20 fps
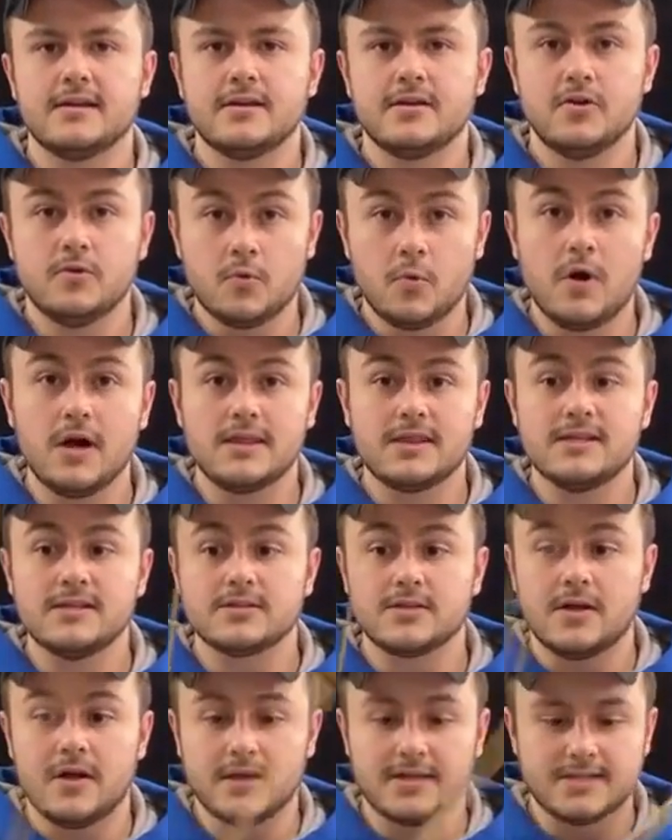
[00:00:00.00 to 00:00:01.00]
You'd want
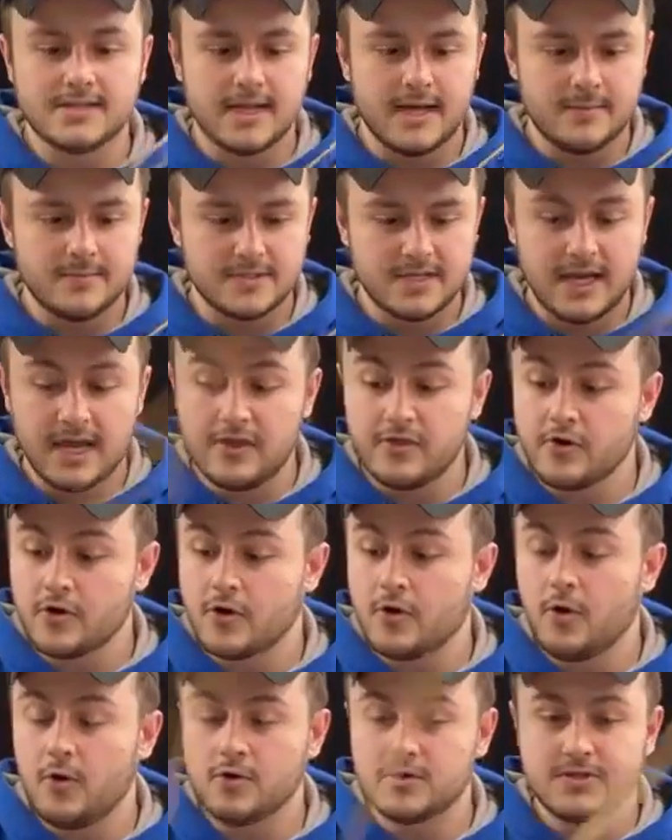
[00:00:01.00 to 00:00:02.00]
these long stems, and they're
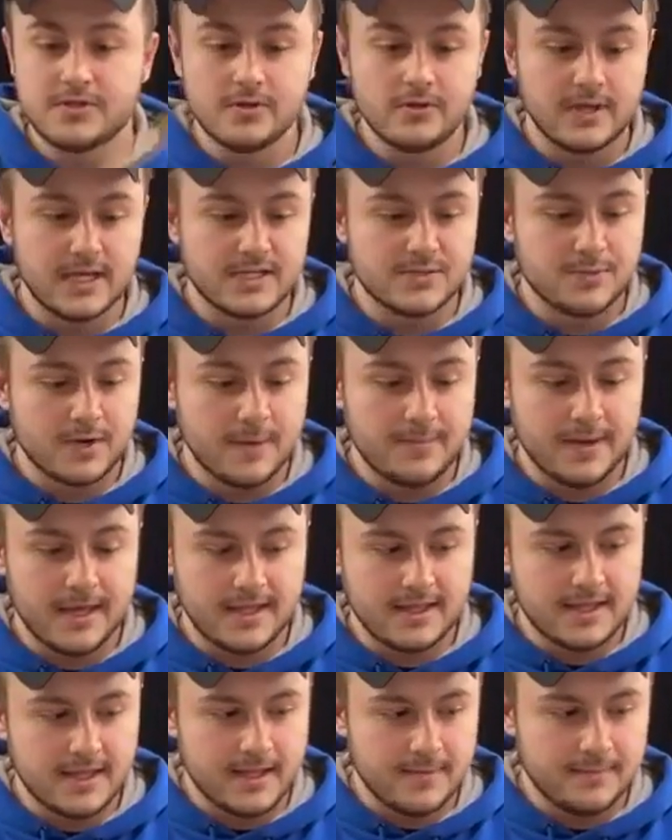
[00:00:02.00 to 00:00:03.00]
gold too. They spray paint them.